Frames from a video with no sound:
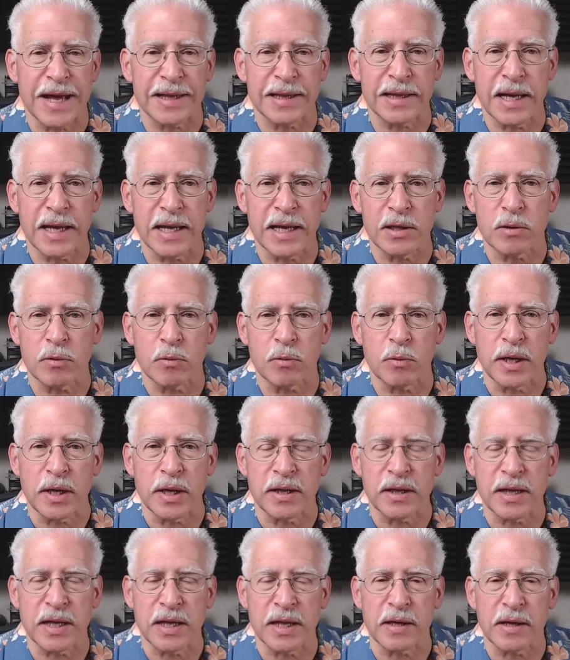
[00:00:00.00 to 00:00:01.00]
that length
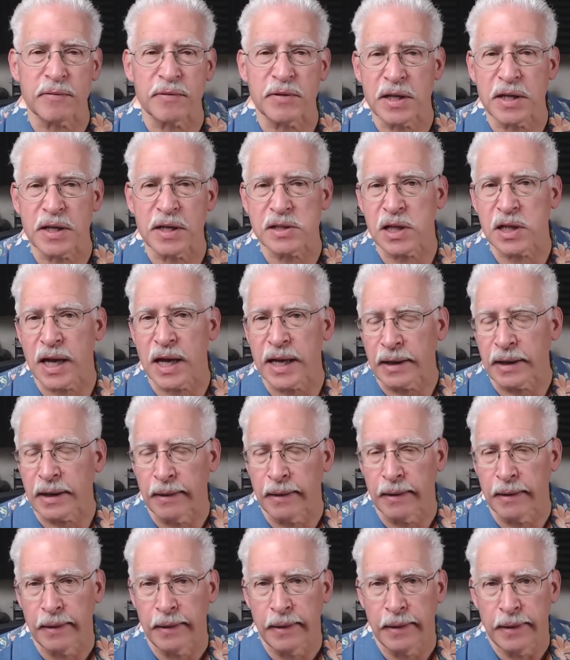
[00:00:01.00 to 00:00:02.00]
we think of things
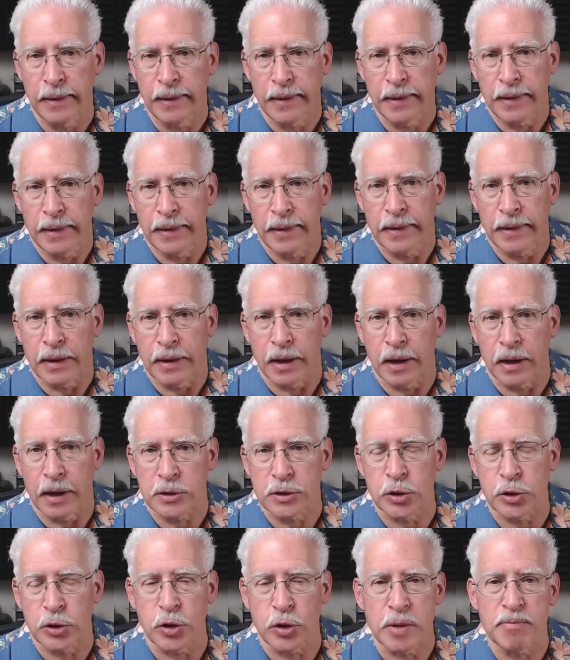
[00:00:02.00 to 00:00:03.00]
like
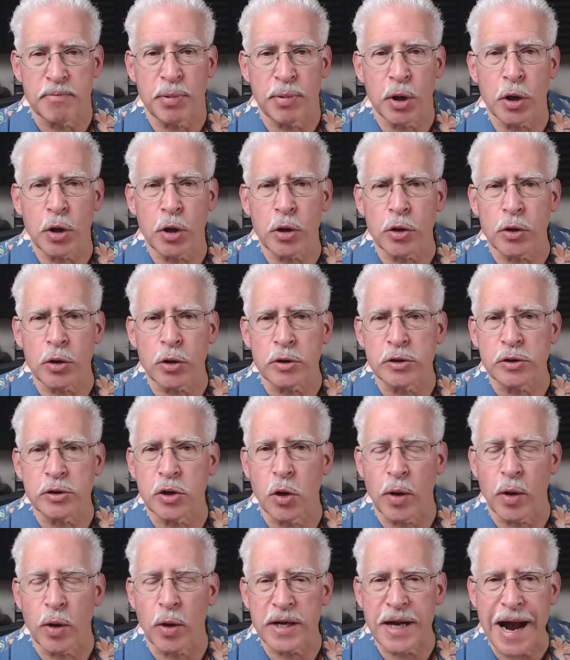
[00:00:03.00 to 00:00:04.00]
uh, shooting birds,
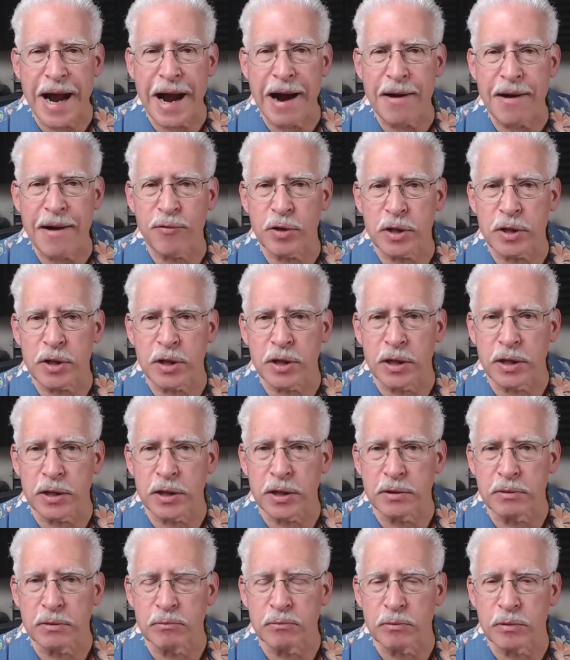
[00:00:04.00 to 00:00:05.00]
going to Africa,
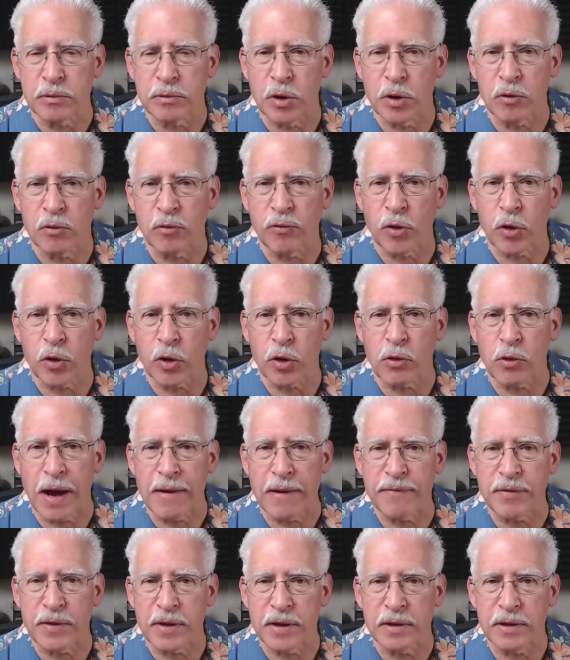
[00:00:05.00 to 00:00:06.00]
and you know, mm-hmm.
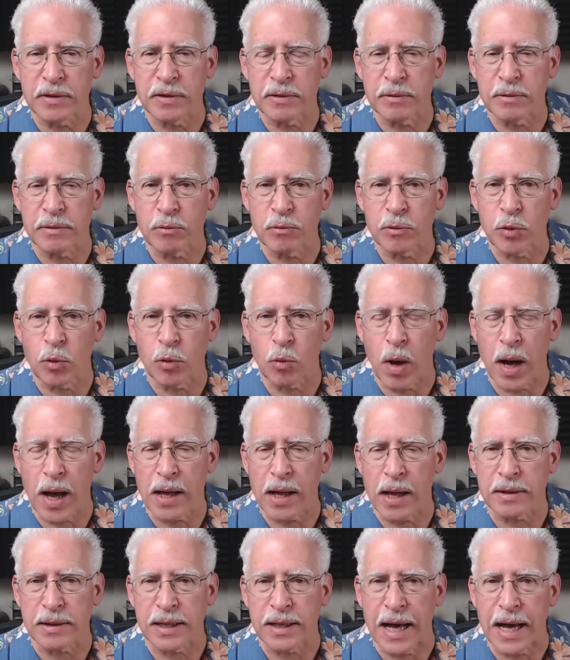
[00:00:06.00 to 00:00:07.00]
photographing the
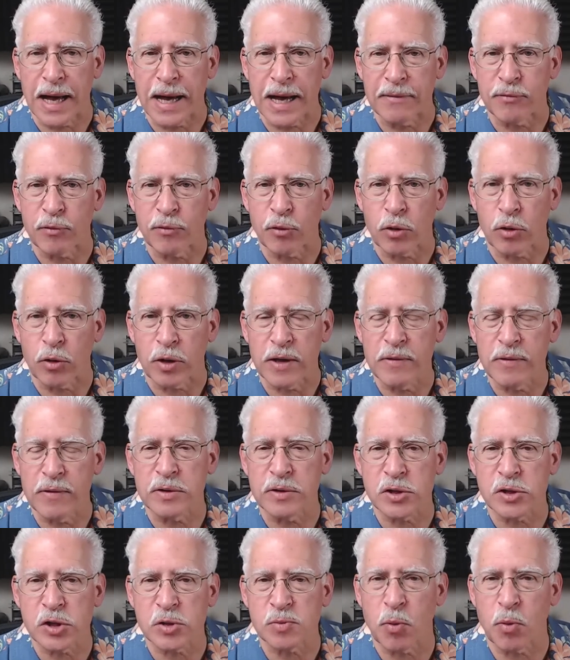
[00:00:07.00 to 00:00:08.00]
wildlife or
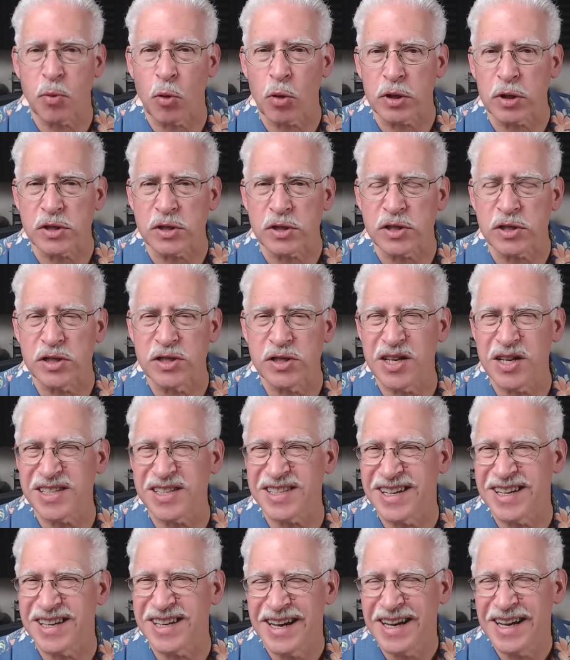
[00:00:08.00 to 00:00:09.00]
even sports. Is
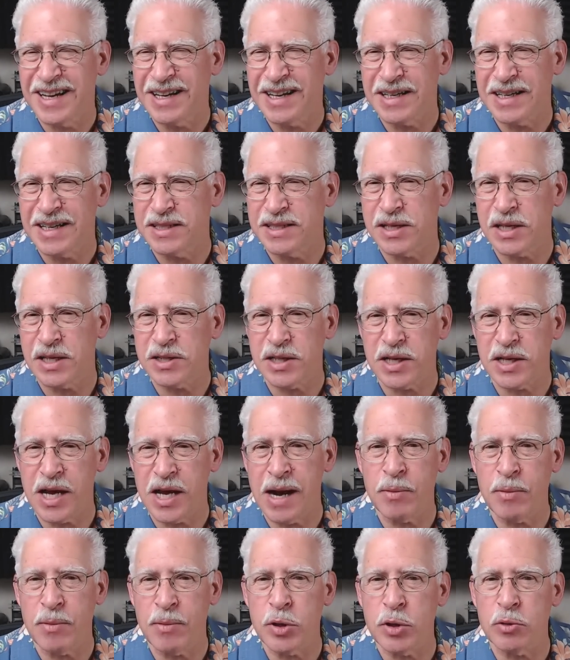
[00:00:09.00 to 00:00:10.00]
this is this a
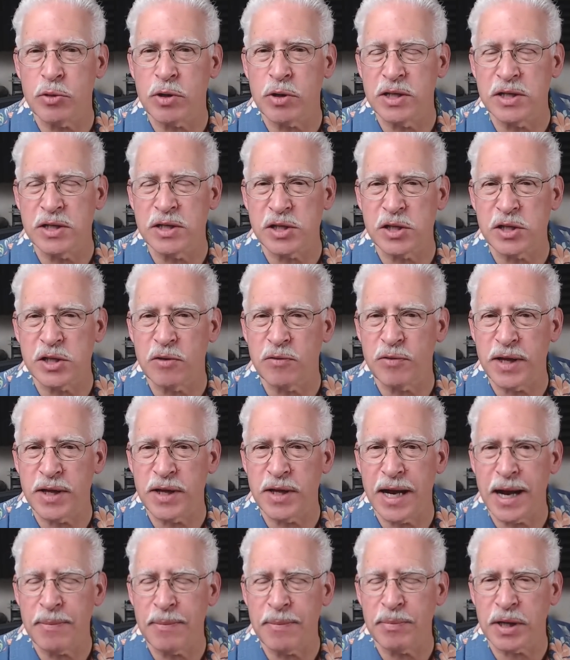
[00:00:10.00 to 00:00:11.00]
camera you'd consider for
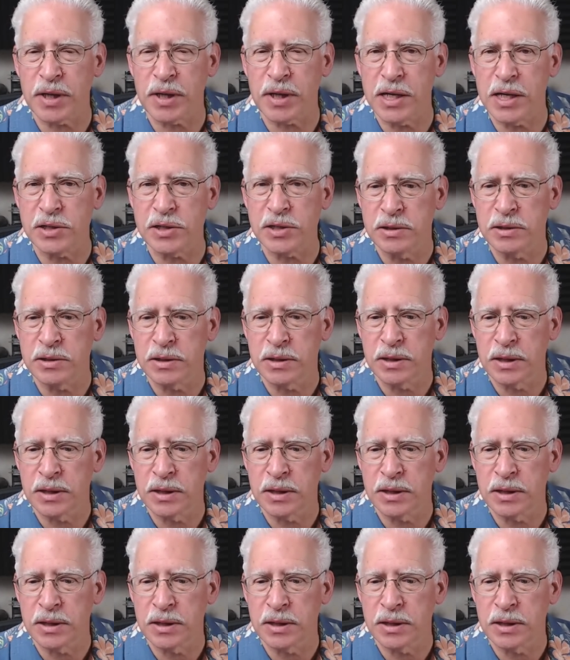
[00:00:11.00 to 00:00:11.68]
that application?